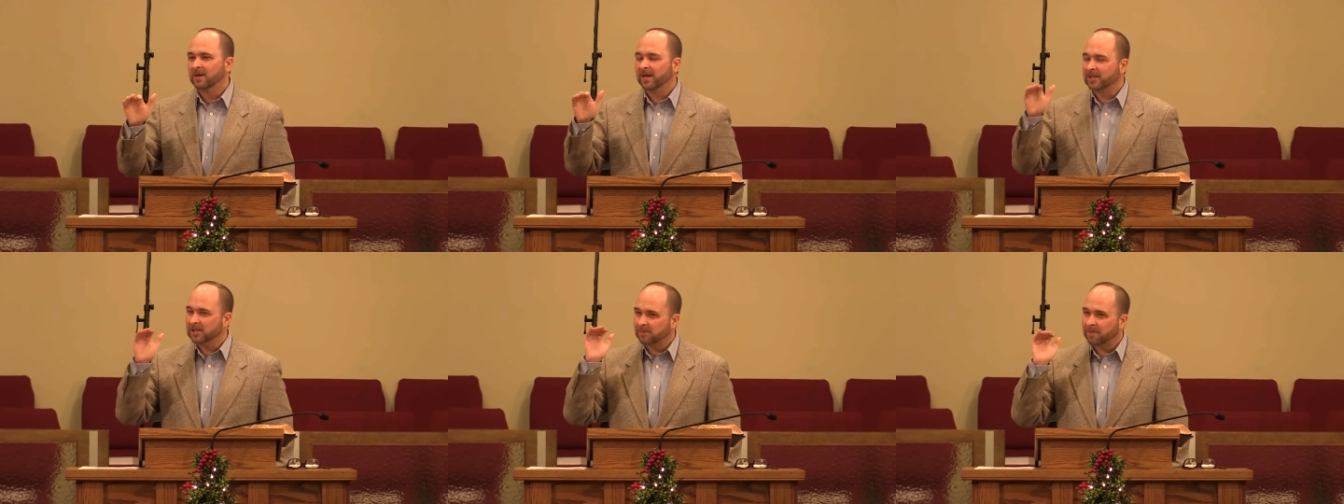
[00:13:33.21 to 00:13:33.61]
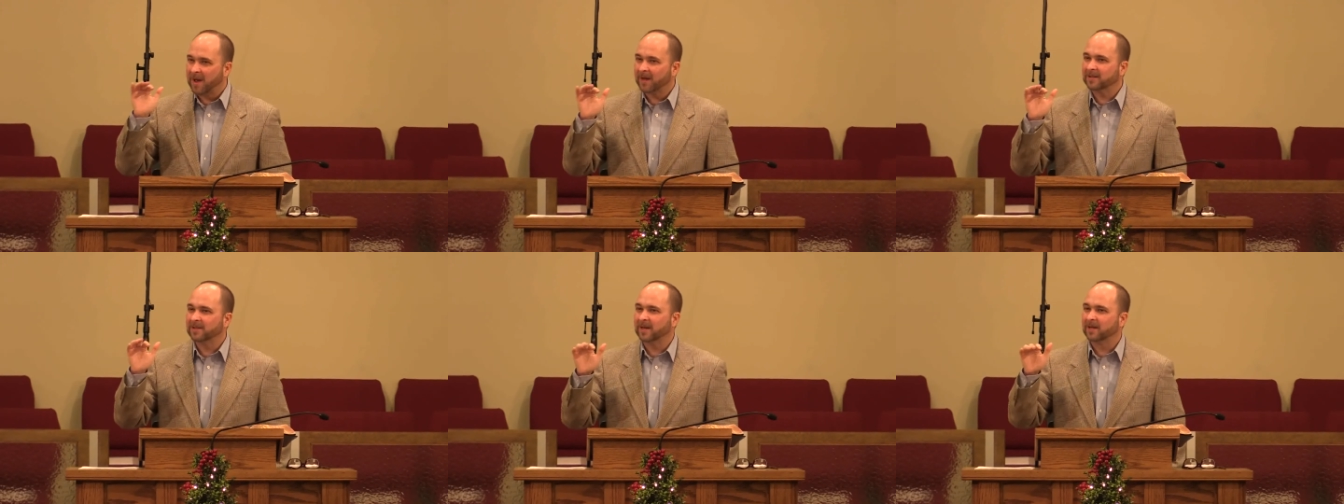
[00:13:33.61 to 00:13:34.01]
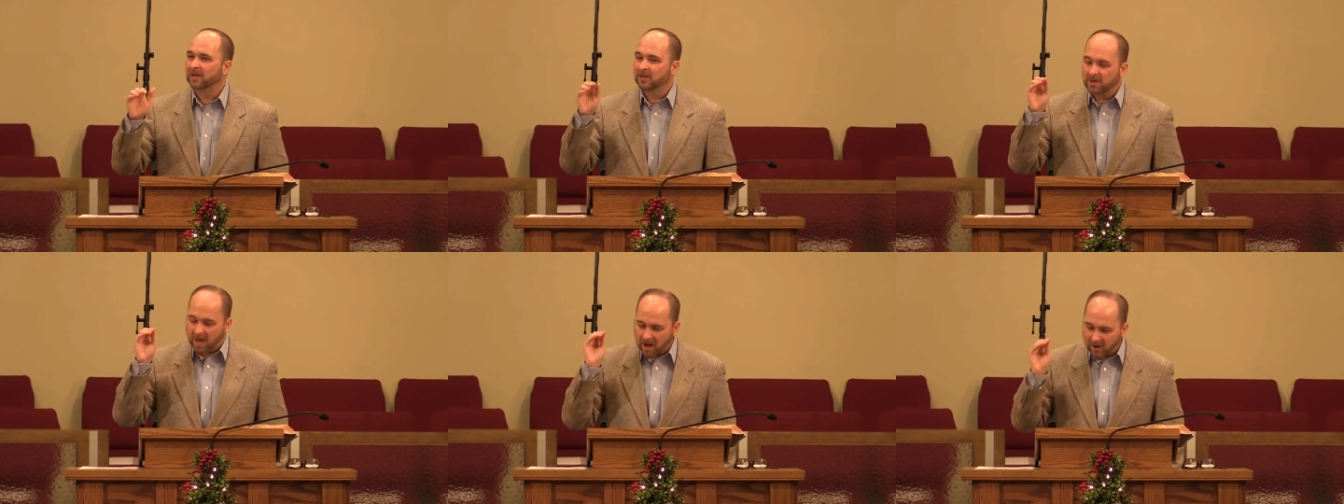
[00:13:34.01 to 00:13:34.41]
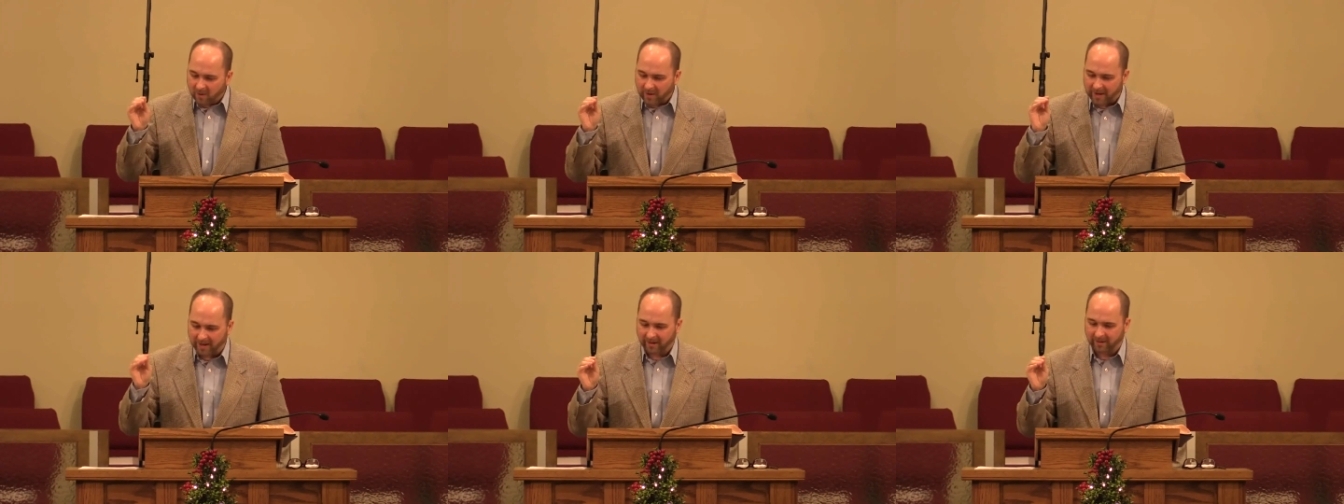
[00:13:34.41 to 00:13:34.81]
expecting,
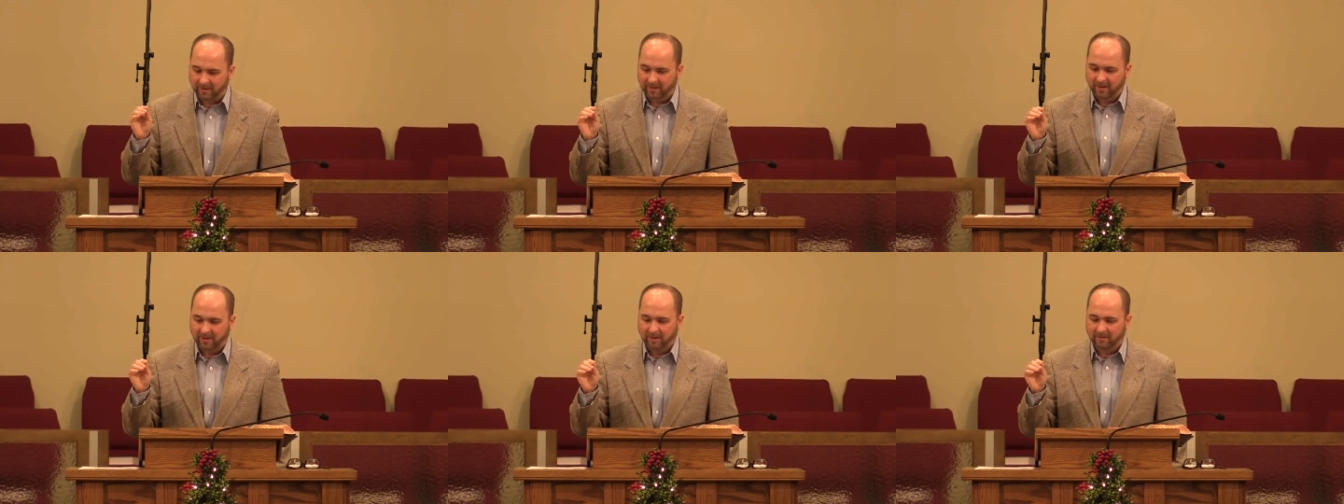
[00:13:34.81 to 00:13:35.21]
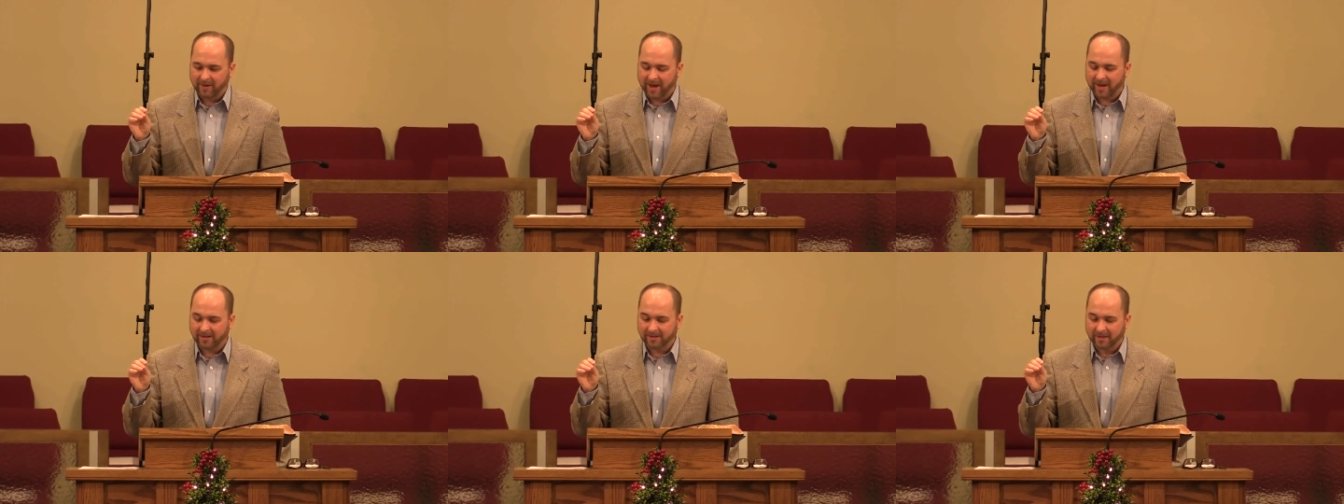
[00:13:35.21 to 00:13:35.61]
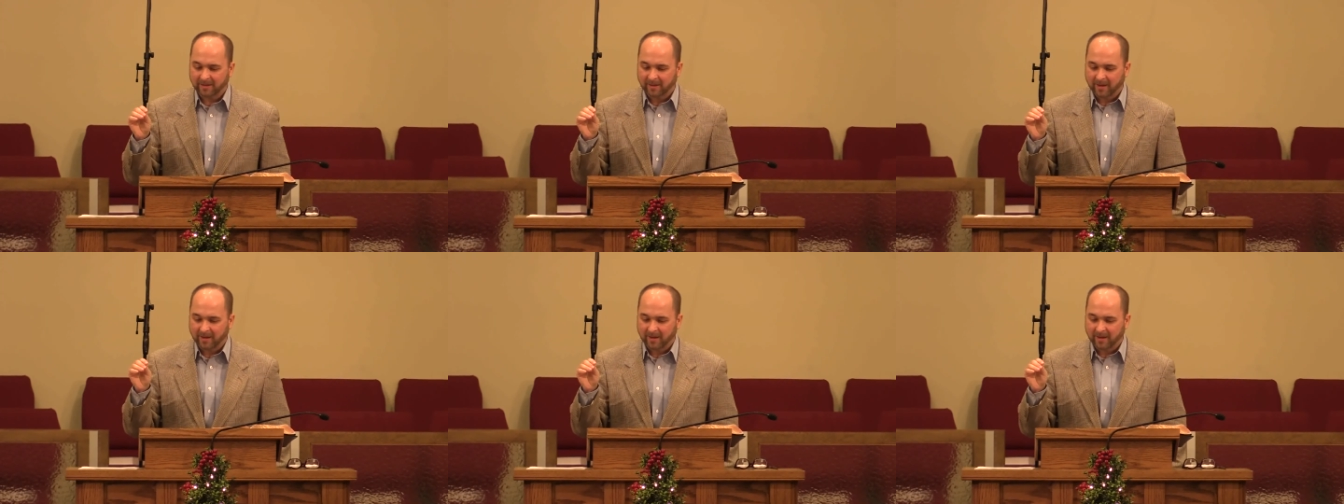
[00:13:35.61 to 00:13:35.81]
knowing that,